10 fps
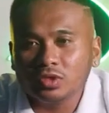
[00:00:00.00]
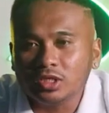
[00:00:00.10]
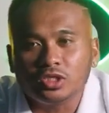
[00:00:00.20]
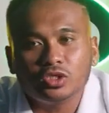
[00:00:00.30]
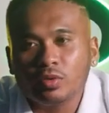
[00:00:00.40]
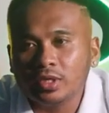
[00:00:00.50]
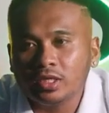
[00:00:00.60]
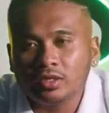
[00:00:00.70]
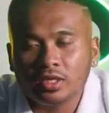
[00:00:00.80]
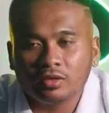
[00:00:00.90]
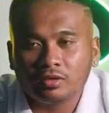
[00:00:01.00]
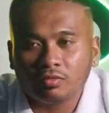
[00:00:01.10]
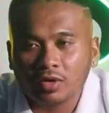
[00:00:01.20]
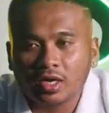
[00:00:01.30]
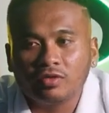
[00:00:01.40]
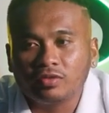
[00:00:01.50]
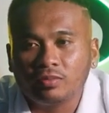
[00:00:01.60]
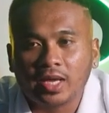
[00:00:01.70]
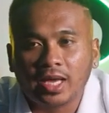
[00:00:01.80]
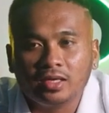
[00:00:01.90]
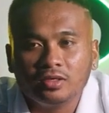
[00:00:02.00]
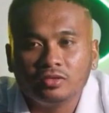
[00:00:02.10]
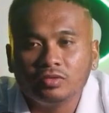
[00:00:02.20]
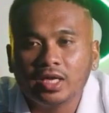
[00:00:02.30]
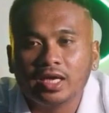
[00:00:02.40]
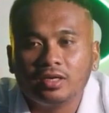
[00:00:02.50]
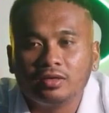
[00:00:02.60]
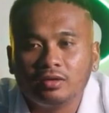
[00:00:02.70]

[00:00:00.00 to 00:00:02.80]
really do anything right off the bat. We had